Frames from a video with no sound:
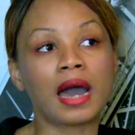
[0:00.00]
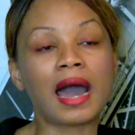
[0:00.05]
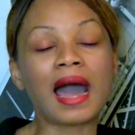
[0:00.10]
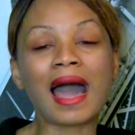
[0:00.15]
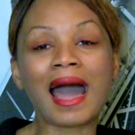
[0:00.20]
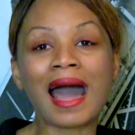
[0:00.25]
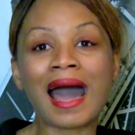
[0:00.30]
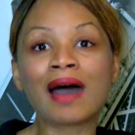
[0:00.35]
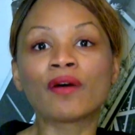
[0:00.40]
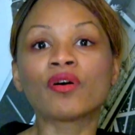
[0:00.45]

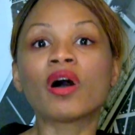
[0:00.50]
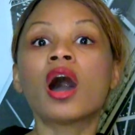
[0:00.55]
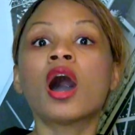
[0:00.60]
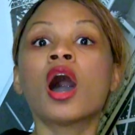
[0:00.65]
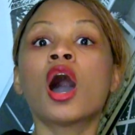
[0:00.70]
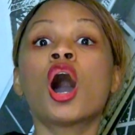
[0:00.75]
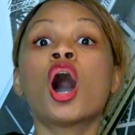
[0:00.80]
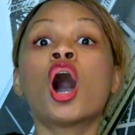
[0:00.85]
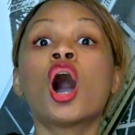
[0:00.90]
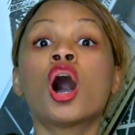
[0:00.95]
how
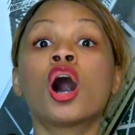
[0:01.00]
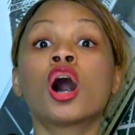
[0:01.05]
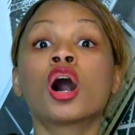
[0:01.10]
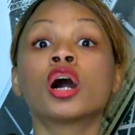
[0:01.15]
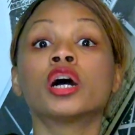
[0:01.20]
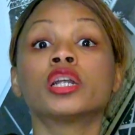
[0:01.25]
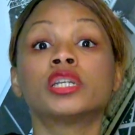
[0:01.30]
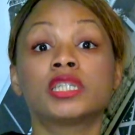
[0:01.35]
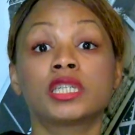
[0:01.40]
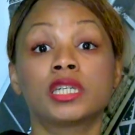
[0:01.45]

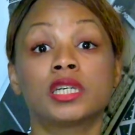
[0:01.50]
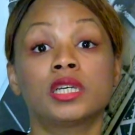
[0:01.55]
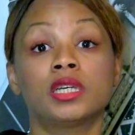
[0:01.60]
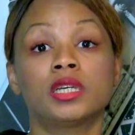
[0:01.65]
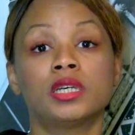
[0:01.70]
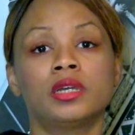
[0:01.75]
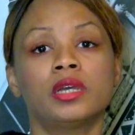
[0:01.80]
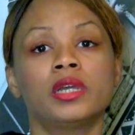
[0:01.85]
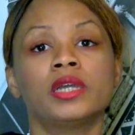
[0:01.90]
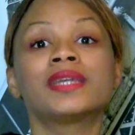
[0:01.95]
hard
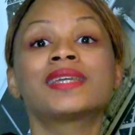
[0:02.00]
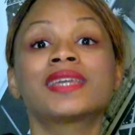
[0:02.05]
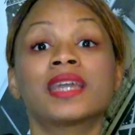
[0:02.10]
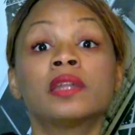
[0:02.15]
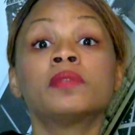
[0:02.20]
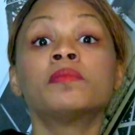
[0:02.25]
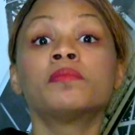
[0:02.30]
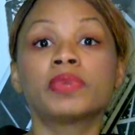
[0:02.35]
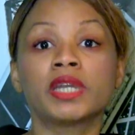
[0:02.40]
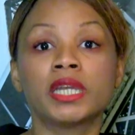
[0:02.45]
it
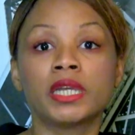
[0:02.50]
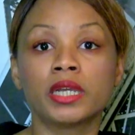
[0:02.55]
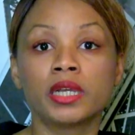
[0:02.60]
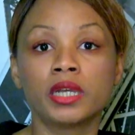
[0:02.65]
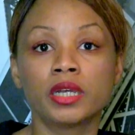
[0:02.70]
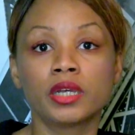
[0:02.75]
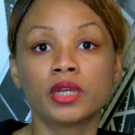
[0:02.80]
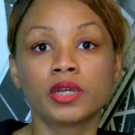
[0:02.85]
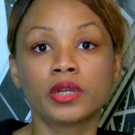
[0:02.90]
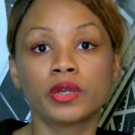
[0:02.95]
can be
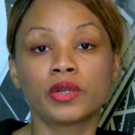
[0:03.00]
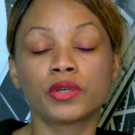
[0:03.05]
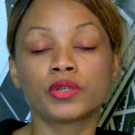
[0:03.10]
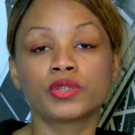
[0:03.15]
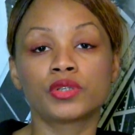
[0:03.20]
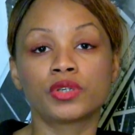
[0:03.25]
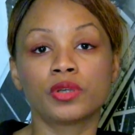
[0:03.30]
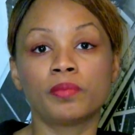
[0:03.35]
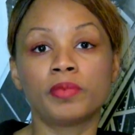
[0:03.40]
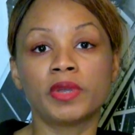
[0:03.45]

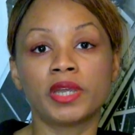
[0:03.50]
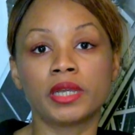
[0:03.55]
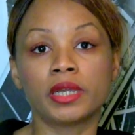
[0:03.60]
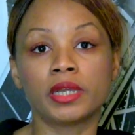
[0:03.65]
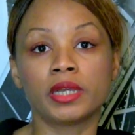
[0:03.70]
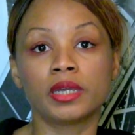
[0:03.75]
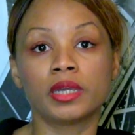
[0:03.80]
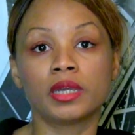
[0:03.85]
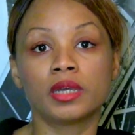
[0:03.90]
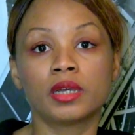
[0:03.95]
to
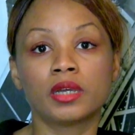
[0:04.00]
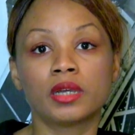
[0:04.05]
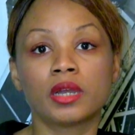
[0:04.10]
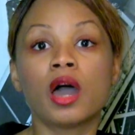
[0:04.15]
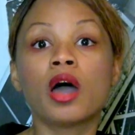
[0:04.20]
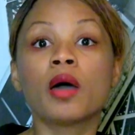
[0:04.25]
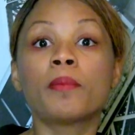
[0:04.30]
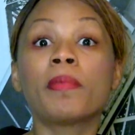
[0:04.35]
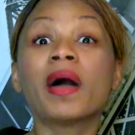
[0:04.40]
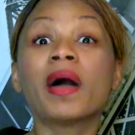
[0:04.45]
be a